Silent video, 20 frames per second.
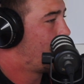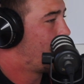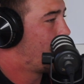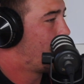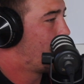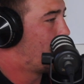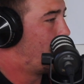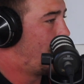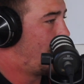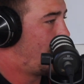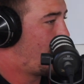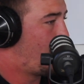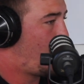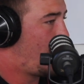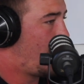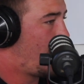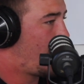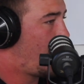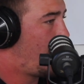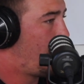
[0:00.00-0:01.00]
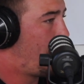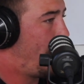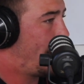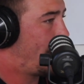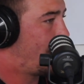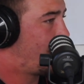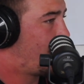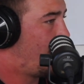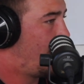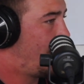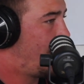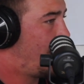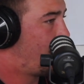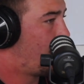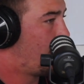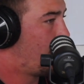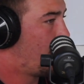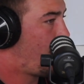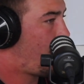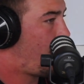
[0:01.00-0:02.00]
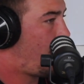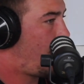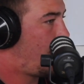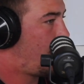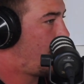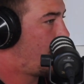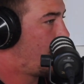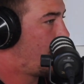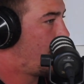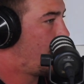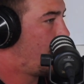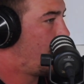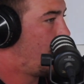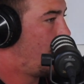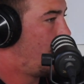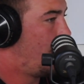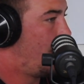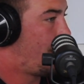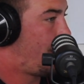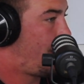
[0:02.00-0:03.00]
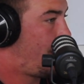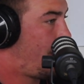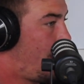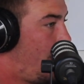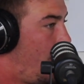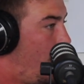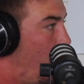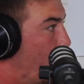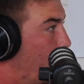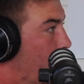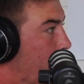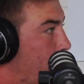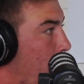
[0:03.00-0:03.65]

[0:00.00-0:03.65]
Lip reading: But when I go back to tight head from loose head, it's a whole new ball